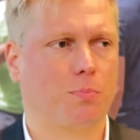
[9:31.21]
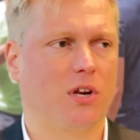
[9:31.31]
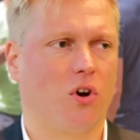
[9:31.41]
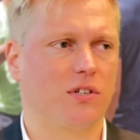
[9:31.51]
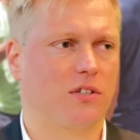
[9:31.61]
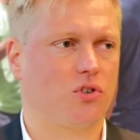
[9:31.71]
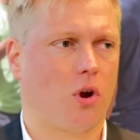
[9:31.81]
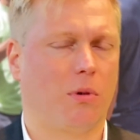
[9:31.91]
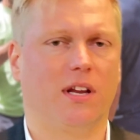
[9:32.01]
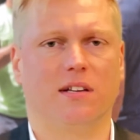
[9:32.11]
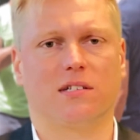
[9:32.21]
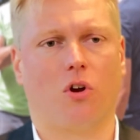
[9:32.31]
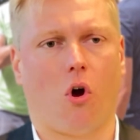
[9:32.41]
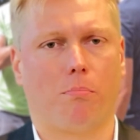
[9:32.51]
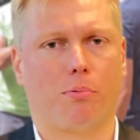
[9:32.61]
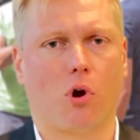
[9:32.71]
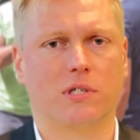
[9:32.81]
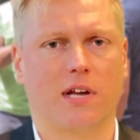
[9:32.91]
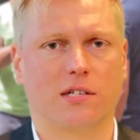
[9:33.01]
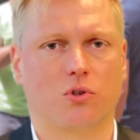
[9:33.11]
because in Germany it's a long process